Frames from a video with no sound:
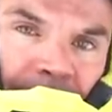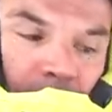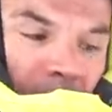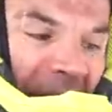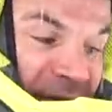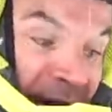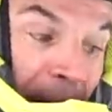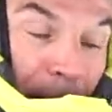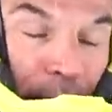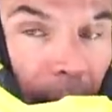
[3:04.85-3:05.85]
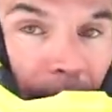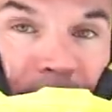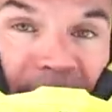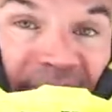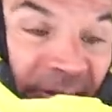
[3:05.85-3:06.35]
So having that
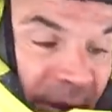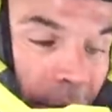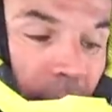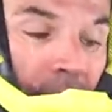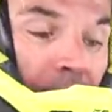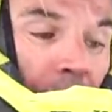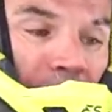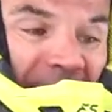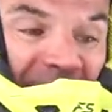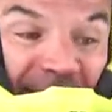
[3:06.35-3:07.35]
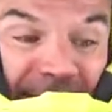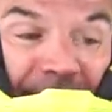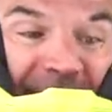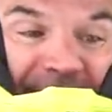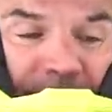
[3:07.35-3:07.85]
proper feel, or that
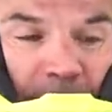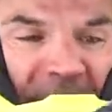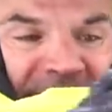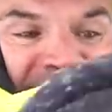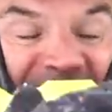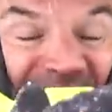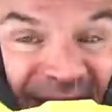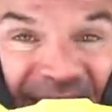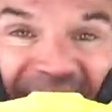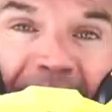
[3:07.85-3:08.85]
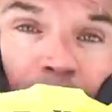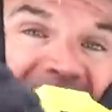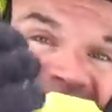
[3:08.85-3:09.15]
having it seat down